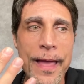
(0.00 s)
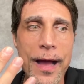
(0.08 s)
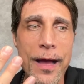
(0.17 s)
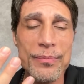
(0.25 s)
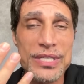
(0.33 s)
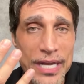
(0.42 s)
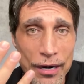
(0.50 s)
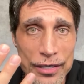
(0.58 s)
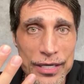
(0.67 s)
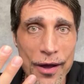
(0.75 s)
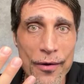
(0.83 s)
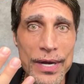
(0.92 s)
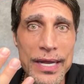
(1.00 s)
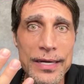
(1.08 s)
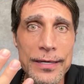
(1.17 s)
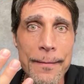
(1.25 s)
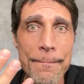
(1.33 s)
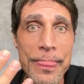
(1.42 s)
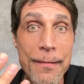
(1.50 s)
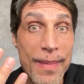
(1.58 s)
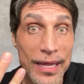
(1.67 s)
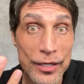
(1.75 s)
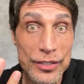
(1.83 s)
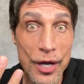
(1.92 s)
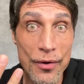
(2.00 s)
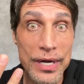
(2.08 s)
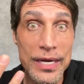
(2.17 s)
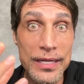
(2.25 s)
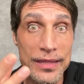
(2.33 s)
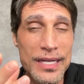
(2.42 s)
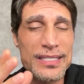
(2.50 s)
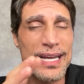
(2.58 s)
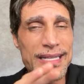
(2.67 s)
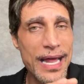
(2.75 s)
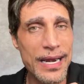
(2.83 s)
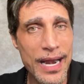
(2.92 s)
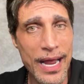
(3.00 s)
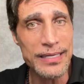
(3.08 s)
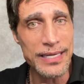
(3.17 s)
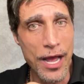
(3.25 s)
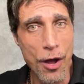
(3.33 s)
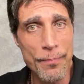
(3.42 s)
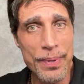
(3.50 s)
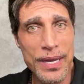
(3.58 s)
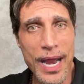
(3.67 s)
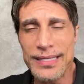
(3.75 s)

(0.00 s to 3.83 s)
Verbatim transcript: serotonin, melatonin, and things like that at night to help it.